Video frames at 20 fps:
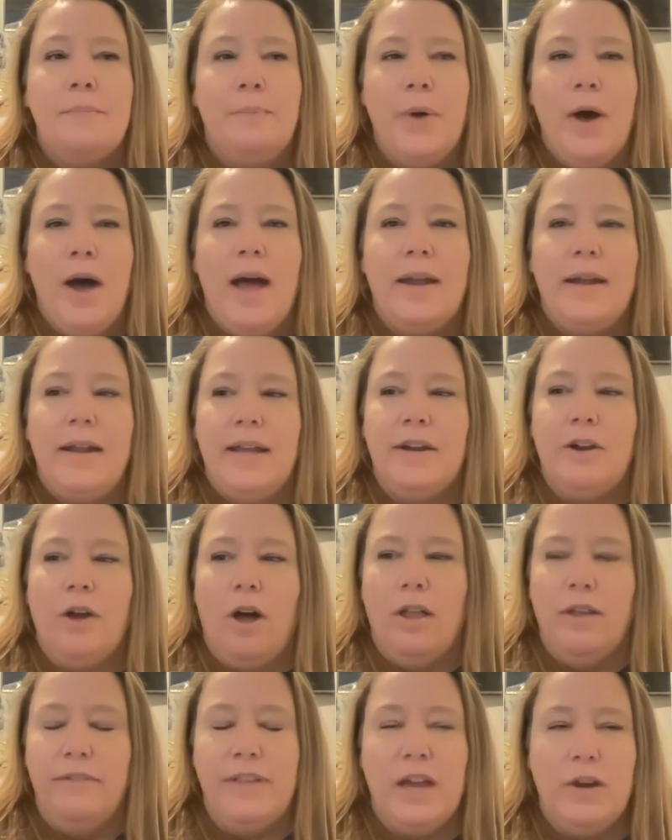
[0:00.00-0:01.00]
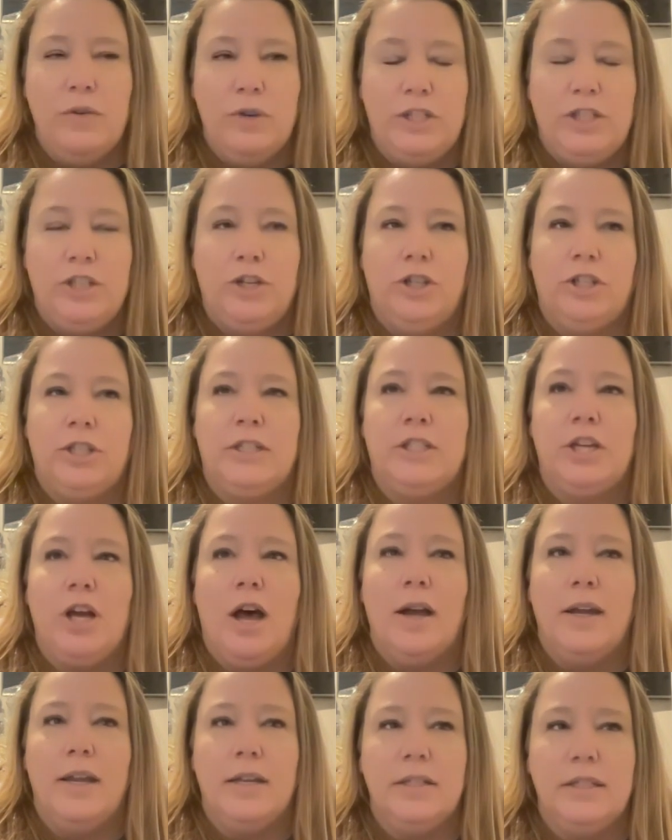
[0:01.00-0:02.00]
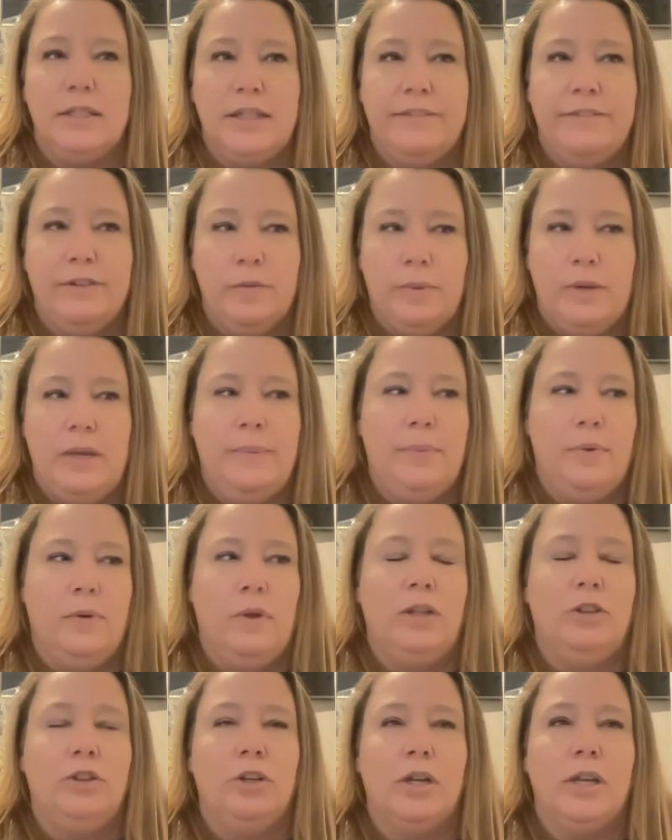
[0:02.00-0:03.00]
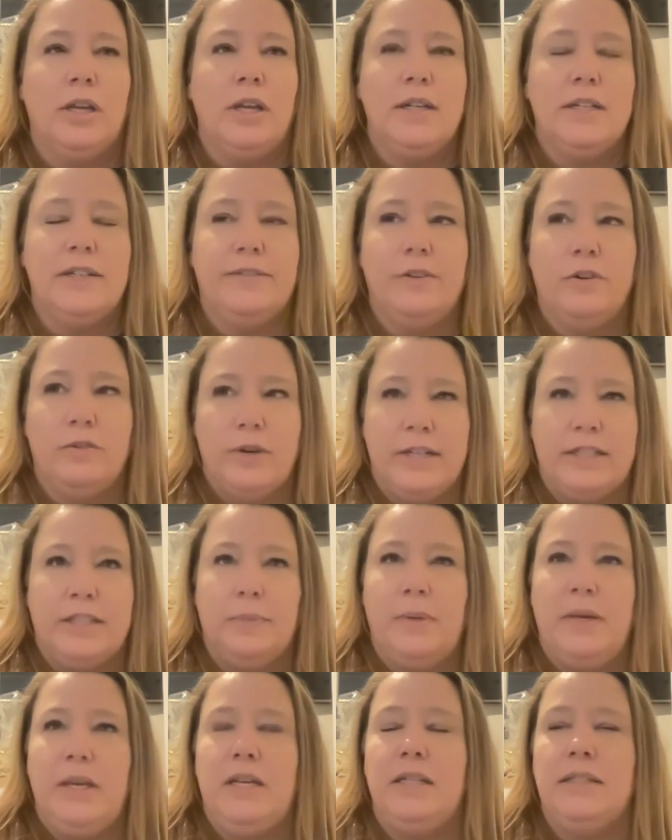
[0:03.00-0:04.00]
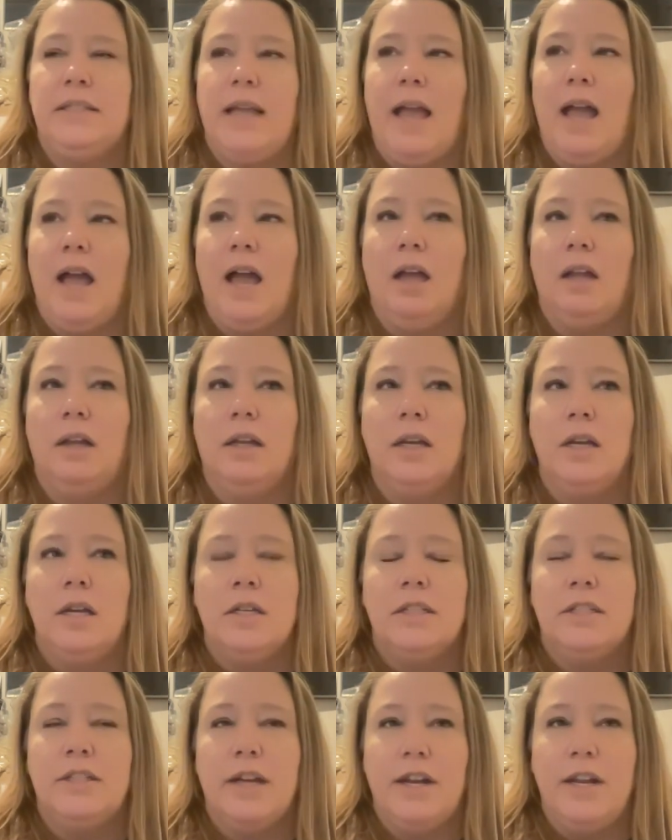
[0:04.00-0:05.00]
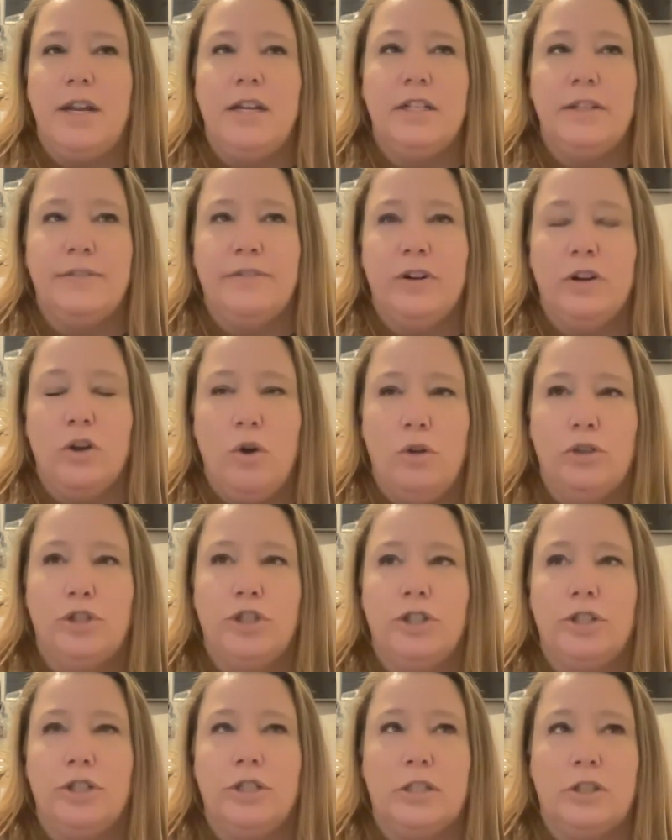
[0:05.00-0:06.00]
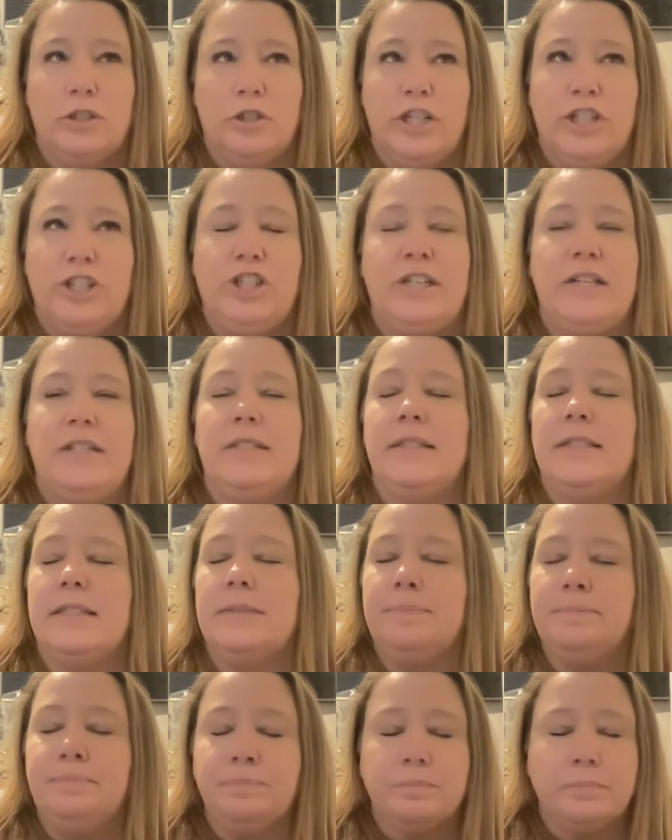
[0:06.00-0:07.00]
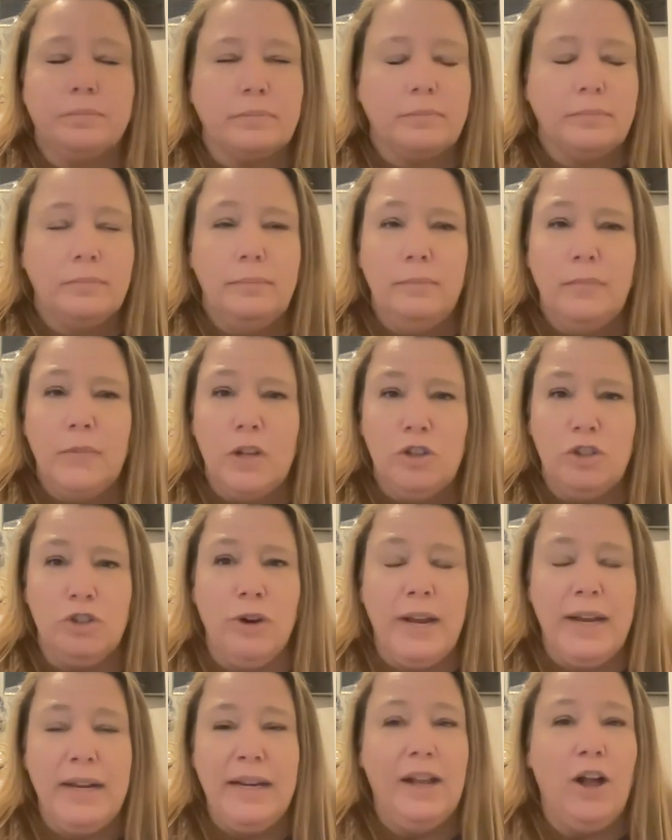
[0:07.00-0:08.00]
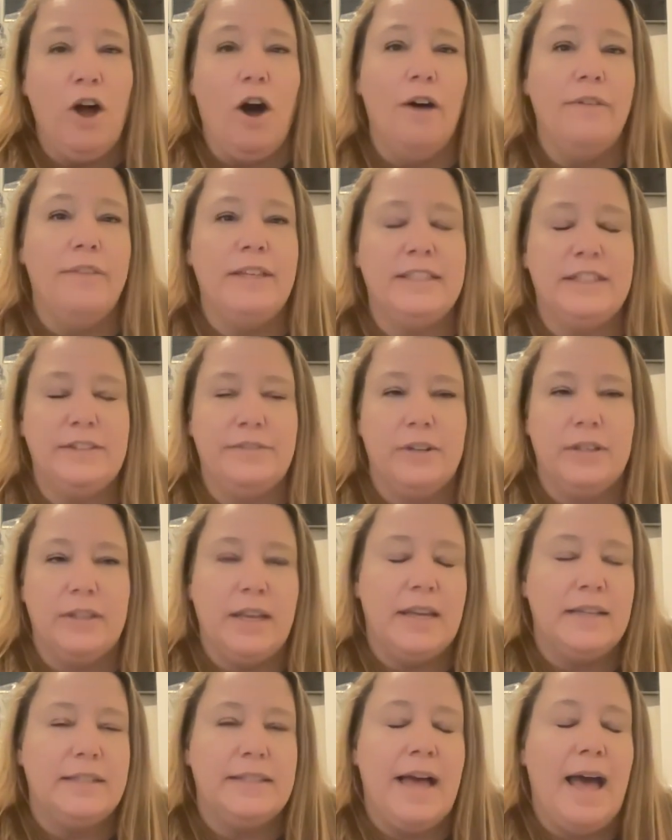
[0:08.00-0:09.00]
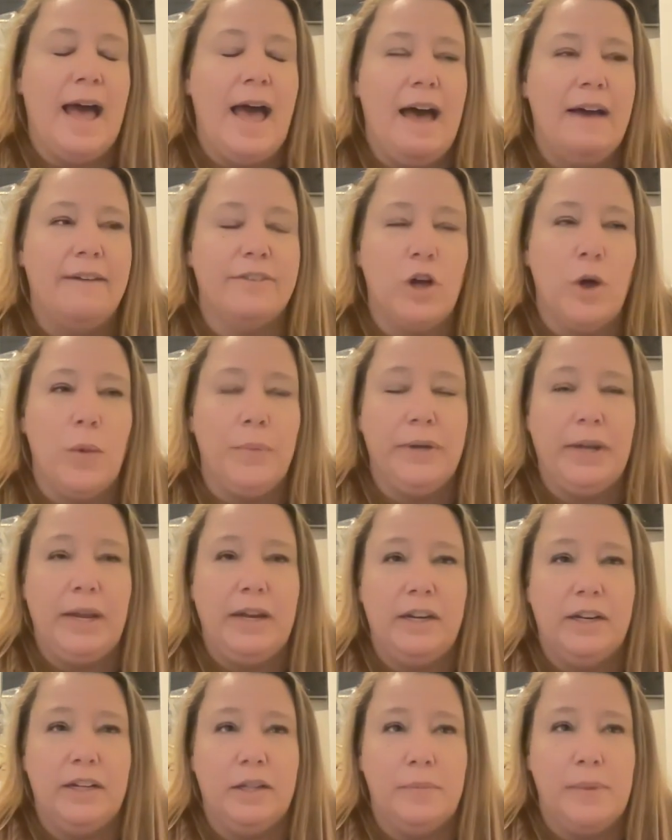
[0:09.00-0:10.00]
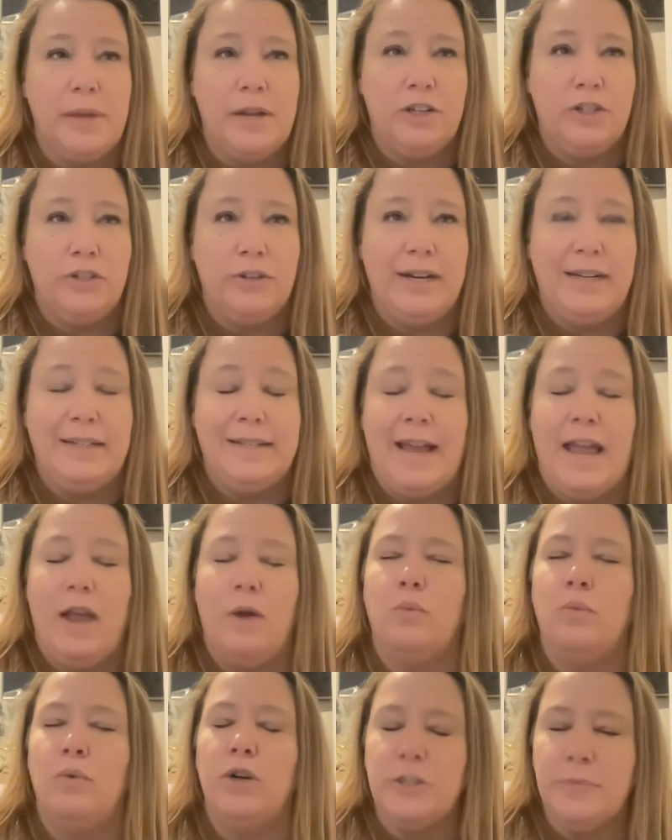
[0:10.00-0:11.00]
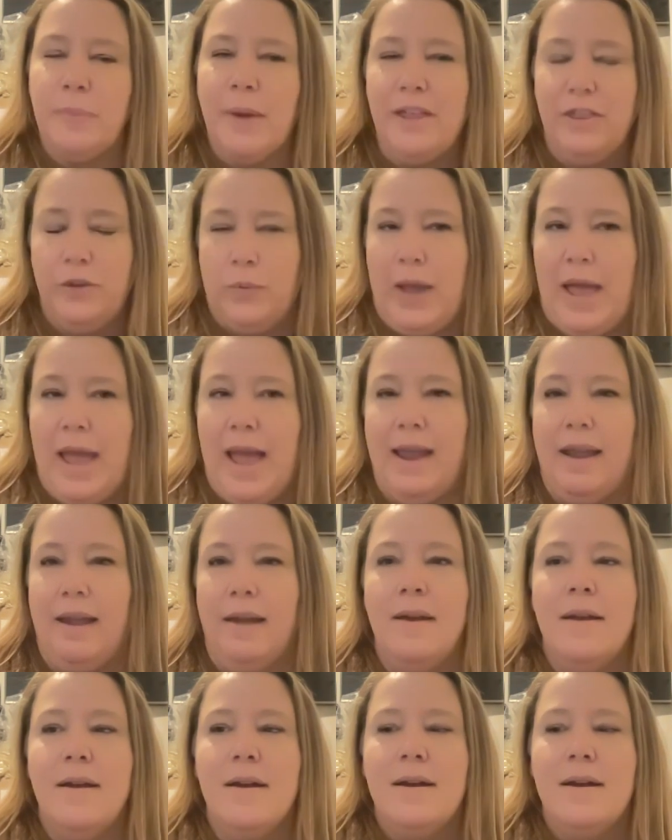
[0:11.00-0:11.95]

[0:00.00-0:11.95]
But in all of that research and talking to different people and looking at different recipes and studying different cultures, traditions, trading, all these different things that have culminated in the Mediterranean diet, which, by the way,